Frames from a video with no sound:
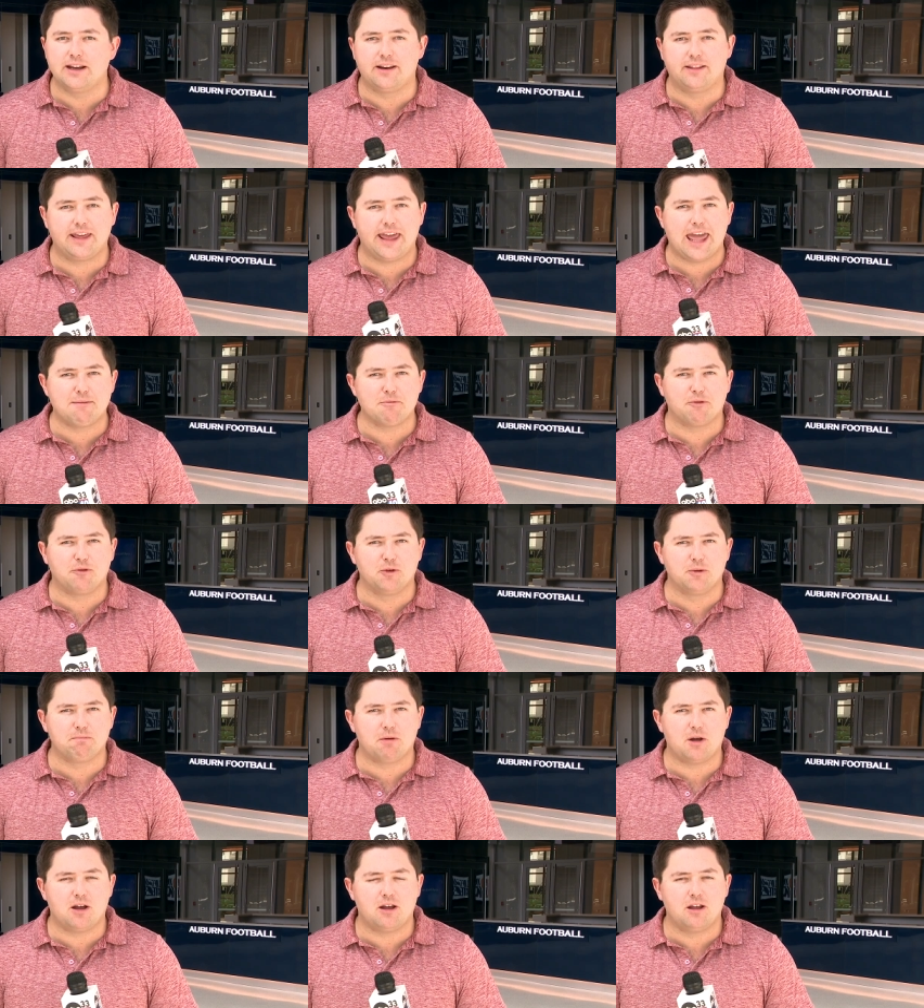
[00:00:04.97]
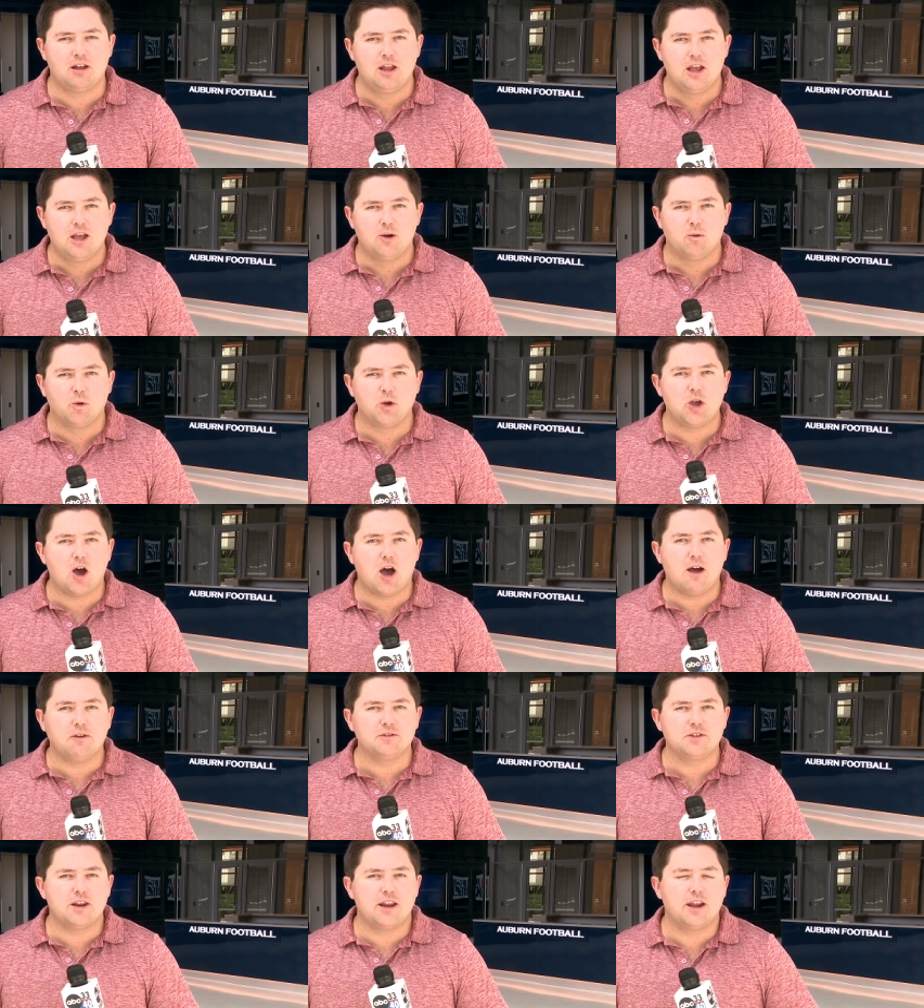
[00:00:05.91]
And in the game of football, well, you
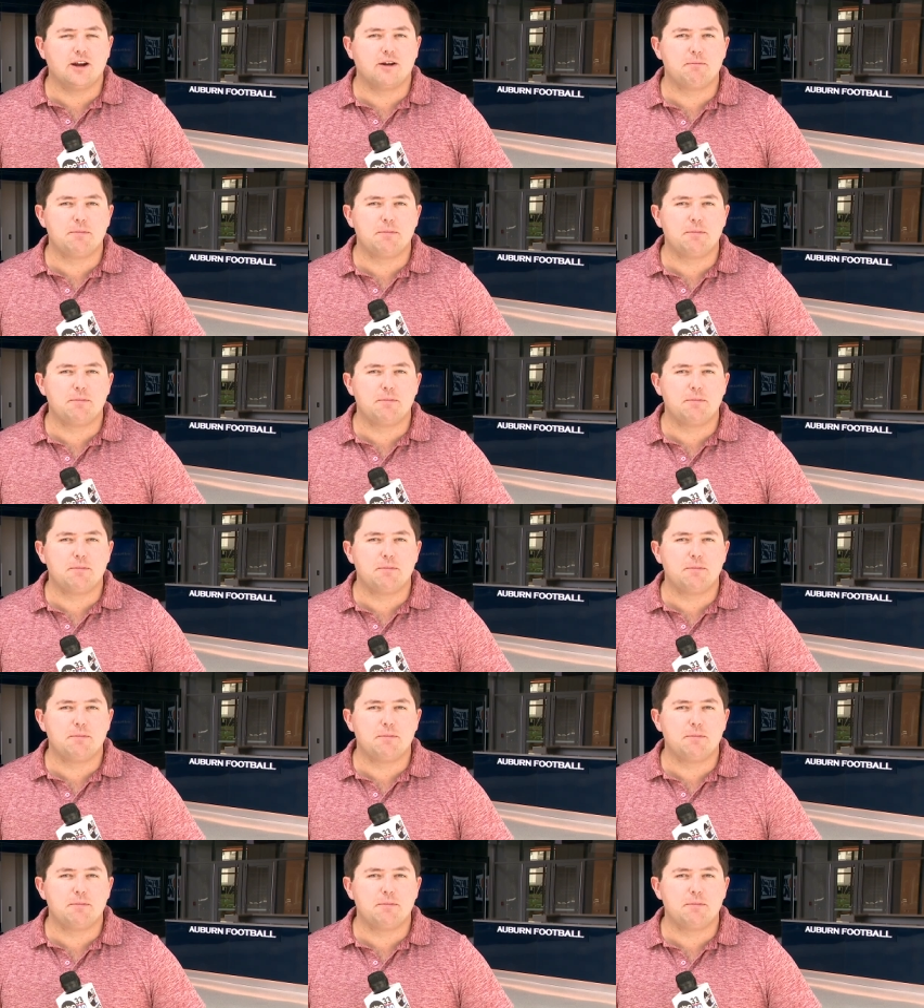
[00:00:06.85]
often hear